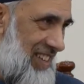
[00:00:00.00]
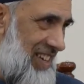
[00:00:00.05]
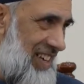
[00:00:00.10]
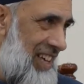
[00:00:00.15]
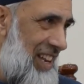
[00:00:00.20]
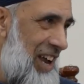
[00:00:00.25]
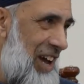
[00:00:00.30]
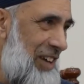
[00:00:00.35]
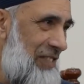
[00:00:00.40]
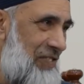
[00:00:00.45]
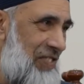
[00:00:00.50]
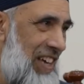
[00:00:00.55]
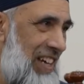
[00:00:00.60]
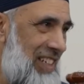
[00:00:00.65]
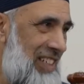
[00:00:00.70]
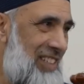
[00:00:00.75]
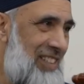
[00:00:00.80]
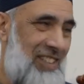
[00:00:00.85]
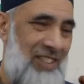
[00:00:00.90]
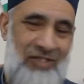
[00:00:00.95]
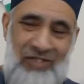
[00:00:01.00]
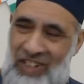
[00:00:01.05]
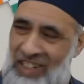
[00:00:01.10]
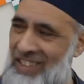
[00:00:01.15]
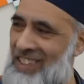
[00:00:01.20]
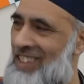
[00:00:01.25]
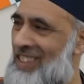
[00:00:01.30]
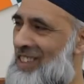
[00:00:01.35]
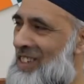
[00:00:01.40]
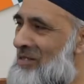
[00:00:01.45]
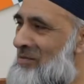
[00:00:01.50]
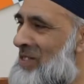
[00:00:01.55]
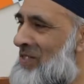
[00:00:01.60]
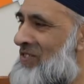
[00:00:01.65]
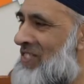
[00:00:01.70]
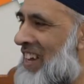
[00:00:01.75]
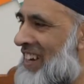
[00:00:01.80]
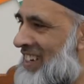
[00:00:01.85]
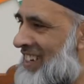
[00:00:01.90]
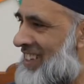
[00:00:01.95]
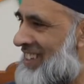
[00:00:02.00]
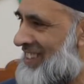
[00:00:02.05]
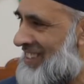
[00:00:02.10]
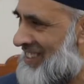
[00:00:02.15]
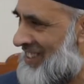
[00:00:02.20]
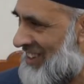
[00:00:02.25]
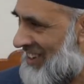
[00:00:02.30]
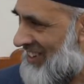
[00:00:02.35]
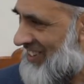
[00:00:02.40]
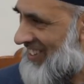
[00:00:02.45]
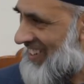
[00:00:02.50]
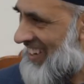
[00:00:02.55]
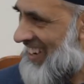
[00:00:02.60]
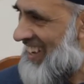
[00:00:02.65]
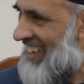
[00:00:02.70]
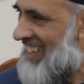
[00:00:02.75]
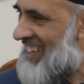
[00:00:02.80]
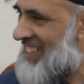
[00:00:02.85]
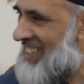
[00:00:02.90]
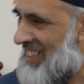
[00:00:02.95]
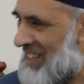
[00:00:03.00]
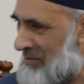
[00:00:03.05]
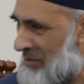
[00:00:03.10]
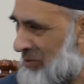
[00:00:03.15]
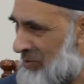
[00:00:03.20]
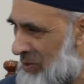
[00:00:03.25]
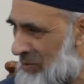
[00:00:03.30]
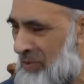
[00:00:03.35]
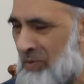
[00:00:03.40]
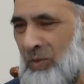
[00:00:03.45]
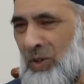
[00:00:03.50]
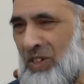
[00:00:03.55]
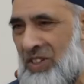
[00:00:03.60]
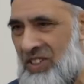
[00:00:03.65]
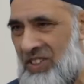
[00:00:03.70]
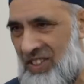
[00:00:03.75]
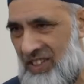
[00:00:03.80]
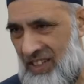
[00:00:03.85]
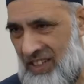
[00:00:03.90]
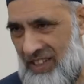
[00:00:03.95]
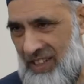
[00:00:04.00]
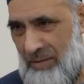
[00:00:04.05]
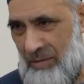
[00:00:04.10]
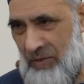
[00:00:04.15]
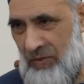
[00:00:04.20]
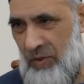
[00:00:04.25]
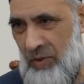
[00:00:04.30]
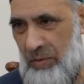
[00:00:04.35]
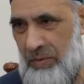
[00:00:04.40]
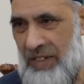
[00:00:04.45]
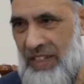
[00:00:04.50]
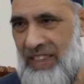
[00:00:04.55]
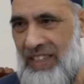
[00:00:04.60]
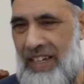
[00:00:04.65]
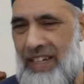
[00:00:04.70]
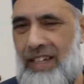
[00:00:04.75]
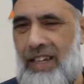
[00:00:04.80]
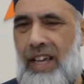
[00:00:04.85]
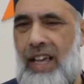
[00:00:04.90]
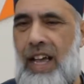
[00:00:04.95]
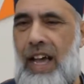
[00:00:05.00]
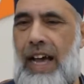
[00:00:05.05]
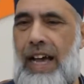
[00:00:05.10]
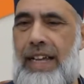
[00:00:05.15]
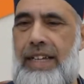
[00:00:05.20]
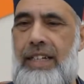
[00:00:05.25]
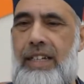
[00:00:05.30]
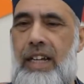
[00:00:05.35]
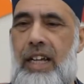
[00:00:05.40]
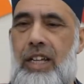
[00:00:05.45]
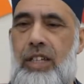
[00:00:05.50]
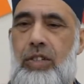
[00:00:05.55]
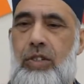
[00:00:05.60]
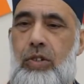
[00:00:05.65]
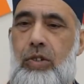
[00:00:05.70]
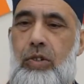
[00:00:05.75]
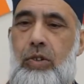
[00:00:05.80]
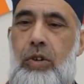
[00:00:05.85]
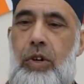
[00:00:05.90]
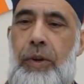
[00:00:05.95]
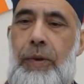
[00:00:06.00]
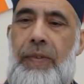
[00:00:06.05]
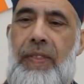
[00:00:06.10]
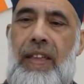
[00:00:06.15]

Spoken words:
And if that isn't racism, if that is not Islamophobia, what is Islamophobia then? And so,